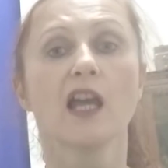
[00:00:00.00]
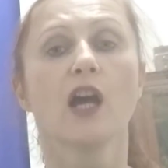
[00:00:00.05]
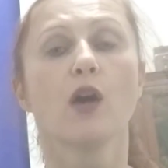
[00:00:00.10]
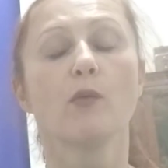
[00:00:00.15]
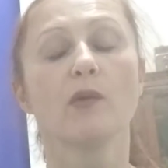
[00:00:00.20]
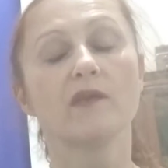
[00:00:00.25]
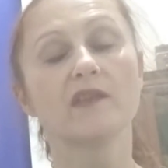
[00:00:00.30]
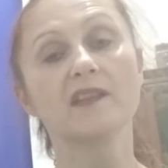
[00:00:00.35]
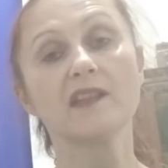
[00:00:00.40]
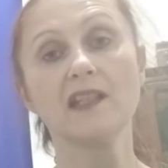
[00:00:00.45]

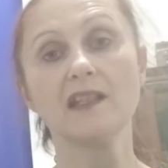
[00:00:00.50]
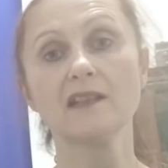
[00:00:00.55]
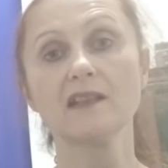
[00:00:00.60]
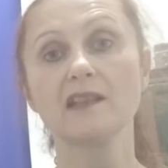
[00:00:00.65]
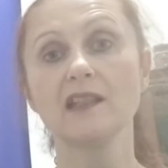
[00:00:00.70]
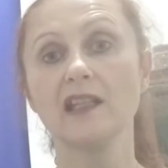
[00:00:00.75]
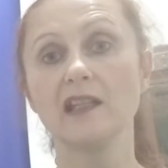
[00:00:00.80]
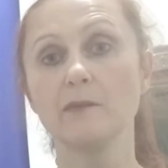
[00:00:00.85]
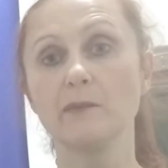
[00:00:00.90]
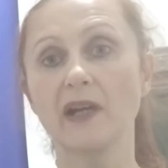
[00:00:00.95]
We've seen it
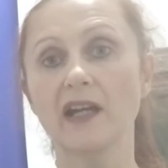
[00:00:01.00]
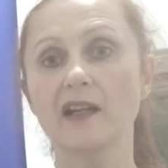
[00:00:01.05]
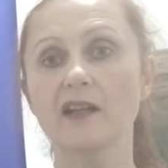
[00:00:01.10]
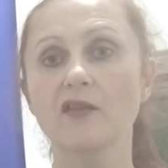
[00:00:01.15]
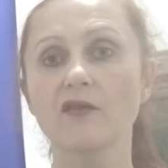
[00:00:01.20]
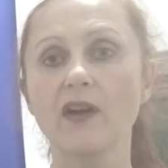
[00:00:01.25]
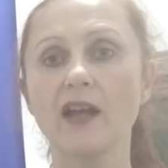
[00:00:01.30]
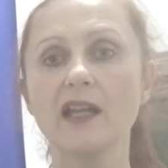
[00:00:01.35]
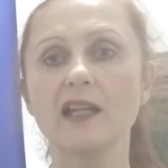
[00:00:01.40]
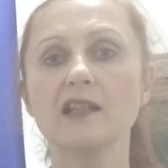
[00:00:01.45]
in
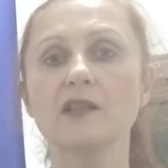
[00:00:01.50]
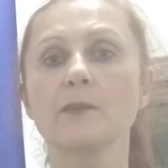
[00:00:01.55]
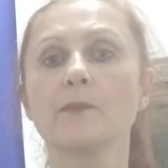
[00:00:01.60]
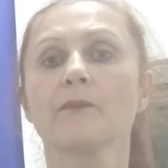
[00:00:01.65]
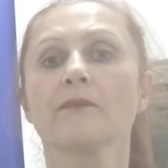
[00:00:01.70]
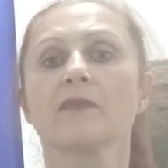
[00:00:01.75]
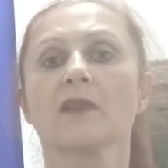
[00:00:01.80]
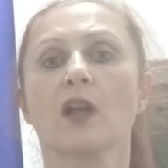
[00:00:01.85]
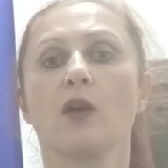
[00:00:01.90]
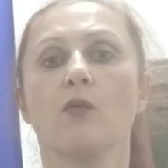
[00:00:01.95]
Bahrain
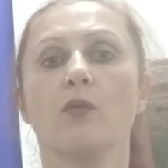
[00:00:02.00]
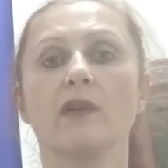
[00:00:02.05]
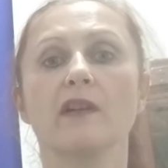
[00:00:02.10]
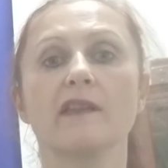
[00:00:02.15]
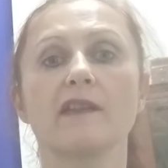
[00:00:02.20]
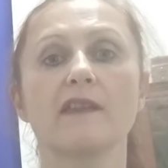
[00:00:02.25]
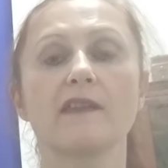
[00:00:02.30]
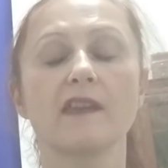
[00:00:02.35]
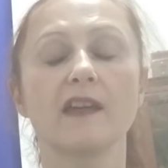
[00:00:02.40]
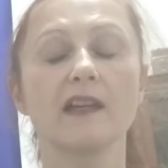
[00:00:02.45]

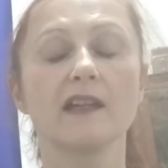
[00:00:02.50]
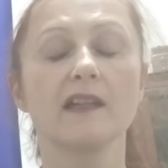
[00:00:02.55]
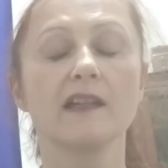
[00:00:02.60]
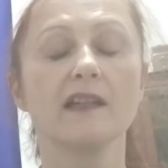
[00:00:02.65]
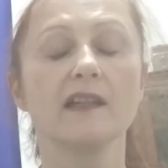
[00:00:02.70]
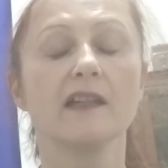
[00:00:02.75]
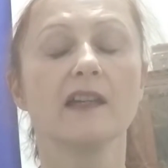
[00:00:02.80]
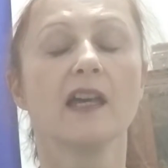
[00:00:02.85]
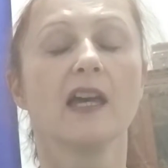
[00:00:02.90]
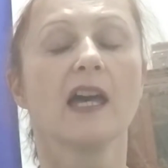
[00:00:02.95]
with
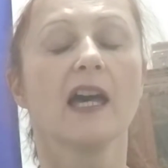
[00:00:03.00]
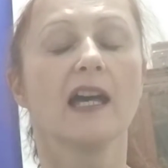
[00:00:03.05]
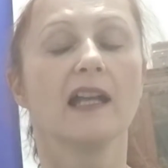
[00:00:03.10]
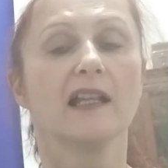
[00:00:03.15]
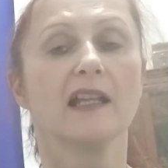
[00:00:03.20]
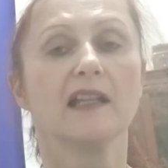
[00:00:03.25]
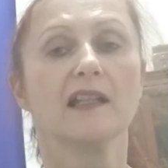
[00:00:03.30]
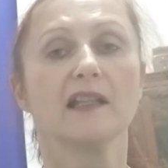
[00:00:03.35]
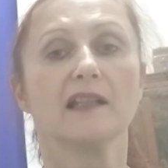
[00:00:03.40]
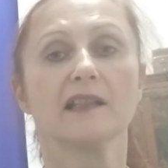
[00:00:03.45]
a
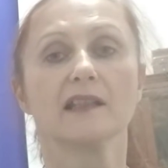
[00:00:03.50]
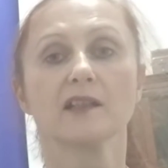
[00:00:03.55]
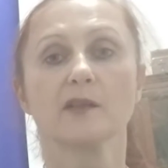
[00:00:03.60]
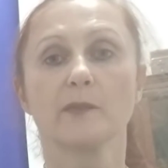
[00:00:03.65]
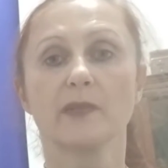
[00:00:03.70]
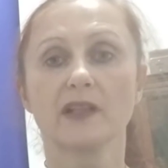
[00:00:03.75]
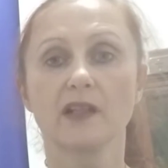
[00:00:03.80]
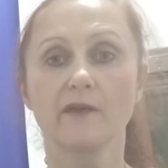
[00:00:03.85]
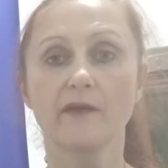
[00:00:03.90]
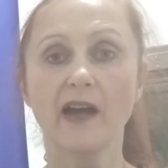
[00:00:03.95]
little
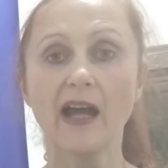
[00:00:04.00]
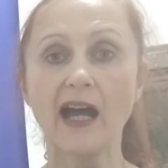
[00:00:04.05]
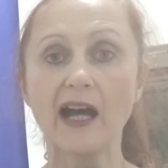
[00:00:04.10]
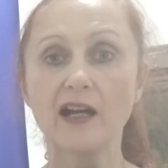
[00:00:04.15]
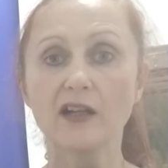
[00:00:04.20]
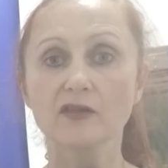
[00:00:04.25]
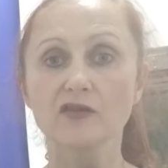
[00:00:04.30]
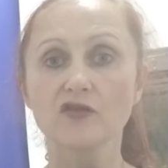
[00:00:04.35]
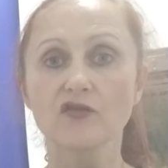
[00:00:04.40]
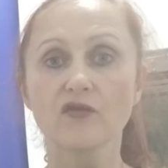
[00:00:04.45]
bit of
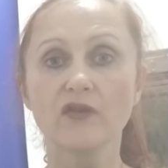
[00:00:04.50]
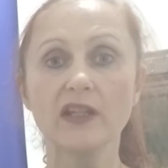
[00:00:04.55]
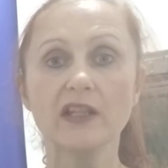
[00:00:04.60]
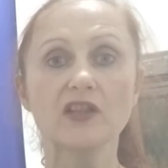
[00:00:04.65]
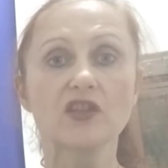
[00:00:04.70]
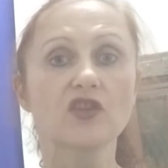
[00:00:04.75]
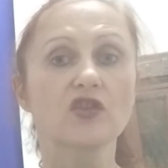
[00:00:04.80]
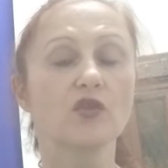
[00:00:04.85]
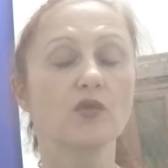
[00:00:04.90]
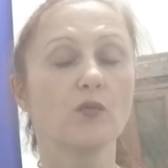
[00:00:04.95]

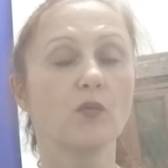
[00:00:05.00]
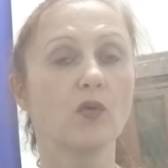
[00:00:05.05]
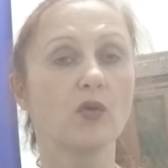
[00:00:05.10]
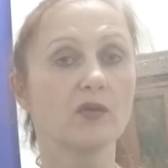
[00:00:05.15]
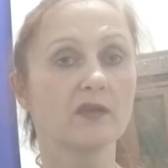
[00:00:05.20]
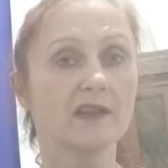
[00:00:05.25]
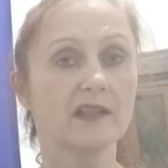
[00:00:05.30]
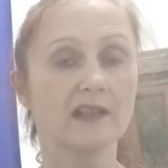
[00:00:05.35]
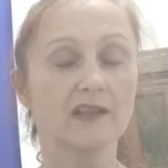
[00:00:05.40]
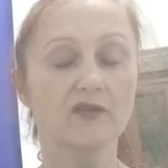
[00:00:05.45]
outreach
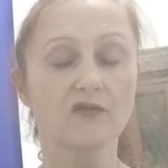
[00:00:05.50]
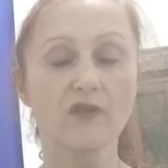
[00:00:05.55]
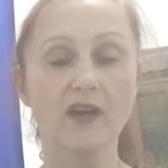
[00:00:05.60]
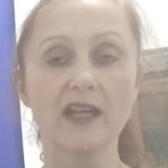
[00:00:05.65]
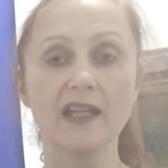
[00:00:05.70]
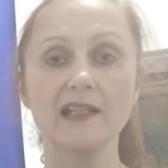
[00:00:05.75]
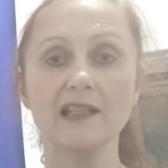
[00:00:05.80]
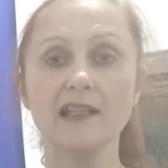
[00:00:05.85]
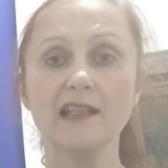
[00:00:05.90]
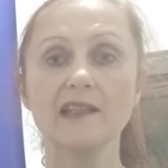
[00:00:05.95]
towards
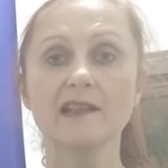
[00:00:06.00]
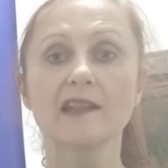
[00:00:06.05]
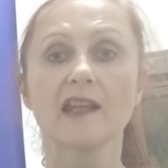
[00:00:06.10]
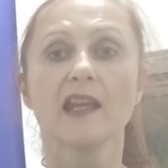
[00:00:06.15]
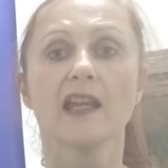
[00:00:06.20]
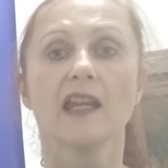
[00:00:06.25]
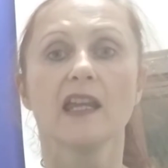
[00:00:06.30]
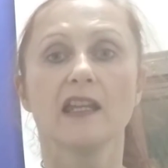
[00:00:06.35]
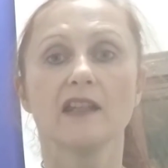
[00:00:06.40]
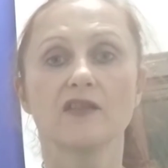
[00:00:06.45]
Israelis.
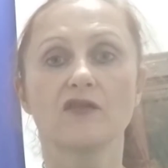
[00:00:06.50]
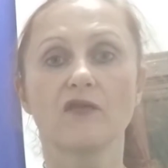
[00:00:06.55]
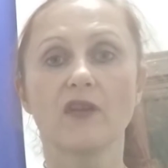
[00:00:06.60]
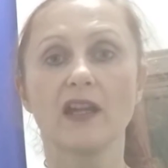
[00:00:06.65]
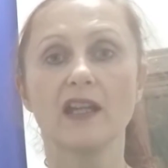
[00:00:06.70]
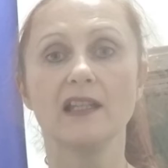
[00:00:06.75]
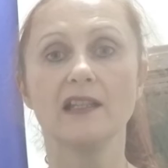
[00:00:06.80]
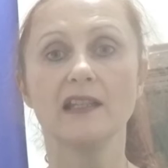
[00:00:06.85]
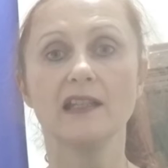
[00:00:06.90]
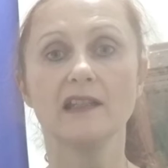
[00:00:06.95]

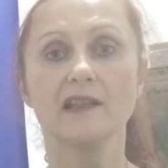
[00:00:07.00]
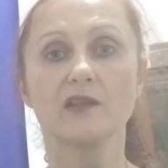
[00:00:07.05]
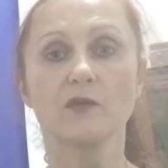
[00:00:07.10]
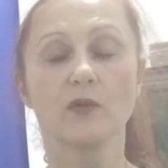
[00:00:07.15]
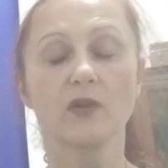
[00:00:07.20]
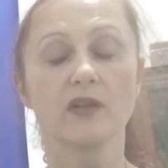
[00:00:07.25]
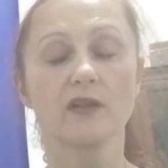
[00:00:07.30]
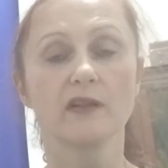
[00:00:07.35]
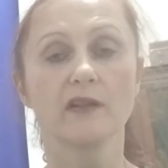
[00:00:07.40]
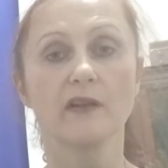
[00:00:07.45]
Israelis
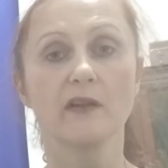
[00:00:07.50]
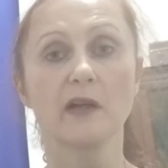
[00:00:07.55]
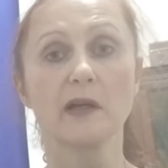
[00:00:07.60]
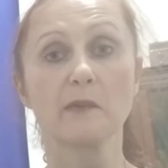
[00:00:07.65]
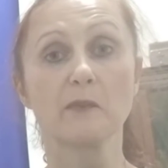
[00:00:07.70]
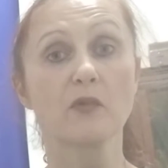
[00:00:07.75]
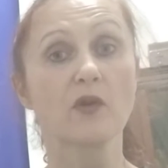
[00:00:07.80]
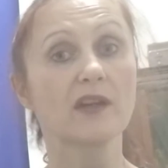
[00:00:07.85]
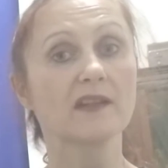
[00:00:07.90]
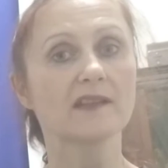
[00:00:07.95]
were
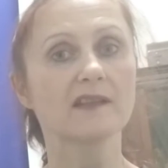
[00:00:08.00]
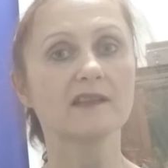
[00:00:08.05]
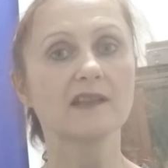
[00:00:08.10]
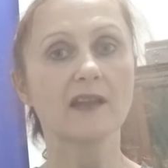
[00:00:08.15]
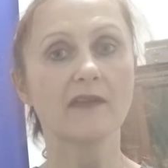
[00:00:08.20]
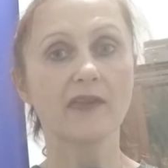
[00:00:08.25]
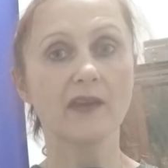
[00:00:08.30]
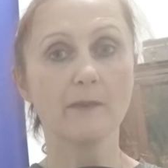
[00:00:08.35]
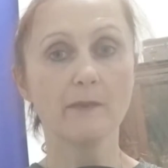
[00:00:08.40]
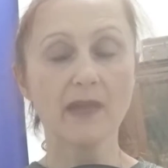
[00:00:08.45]
present
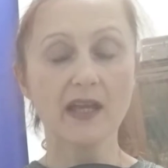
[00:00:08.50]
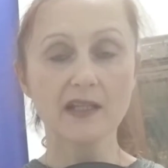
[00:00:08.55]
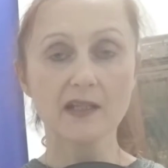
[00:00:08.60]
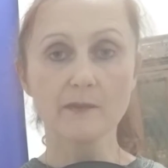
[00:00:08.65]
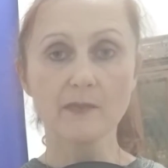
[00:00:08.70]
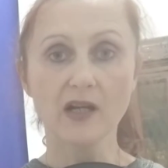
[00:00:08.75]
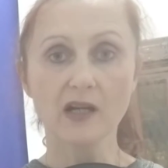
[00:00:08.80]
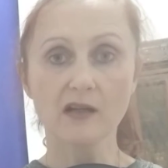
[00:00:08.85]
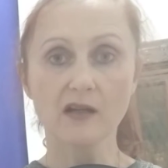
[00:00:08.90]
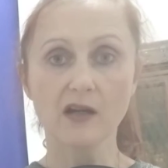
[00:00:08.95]
at the
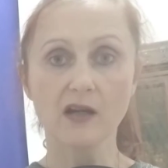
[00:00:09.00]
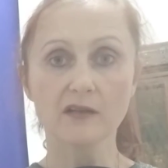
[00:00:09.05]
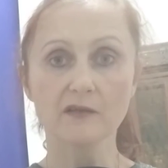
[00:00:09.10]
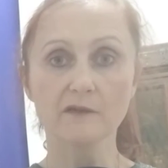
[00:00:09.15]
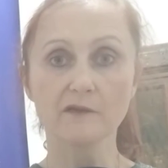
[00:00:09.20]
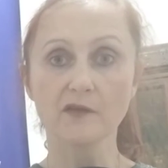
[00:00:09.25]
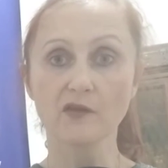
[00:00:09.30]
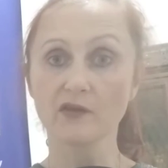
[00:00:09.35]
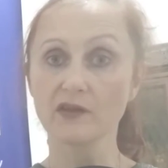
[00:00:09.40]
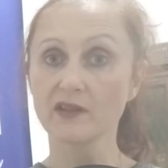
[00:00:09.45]
Manama
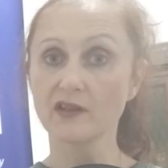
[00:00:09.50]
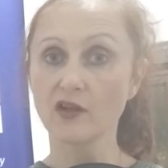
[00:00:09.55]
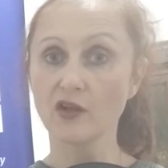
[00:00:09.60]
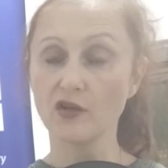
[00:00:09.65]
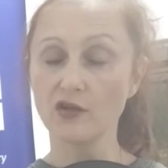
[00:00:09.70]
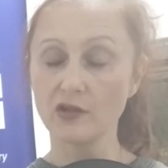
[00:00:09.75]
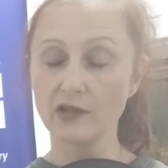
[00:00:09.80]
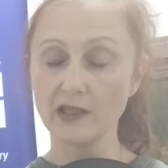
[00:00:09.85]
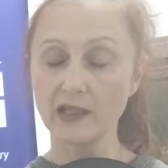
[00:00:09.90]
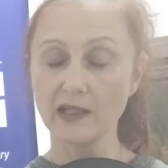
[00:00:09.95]
conference
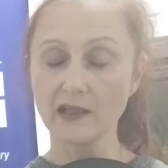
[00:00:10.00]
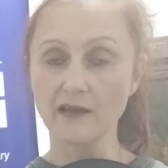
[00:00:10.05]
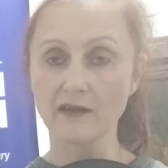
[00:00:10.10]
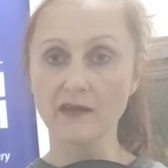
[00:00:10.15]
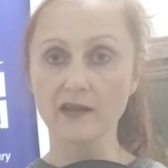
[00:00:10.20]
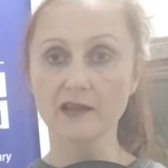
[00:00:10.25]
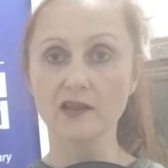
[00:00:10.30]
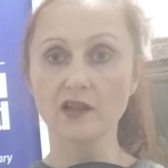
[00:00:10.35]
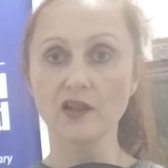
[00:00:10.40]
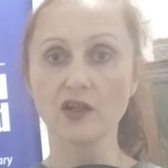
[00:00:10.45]
earlier
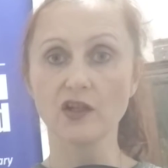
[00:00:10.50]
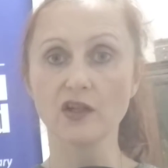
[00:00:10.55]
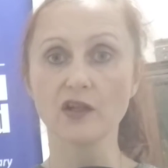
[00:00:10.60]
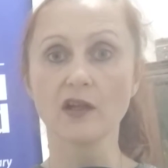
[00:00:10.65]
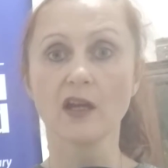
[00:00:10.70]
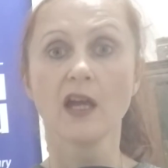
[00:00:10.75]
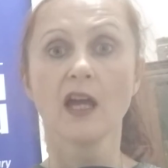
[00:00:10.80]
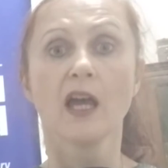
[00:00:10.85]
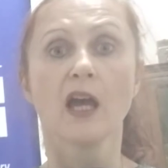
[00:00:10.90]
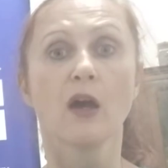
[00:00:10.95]
this year.